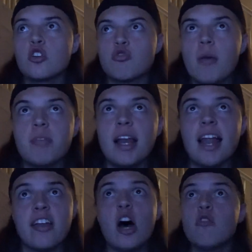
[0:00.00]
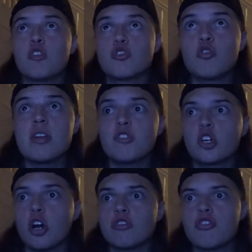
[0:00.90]
Grab that ladder, retrieve the
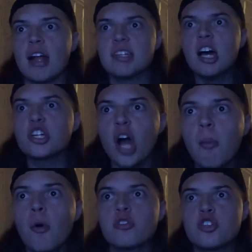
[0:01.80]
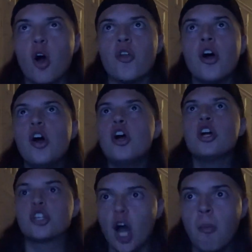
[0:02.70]
contract. Come on, John,
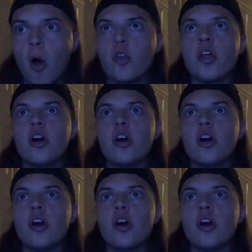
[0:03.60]
come on.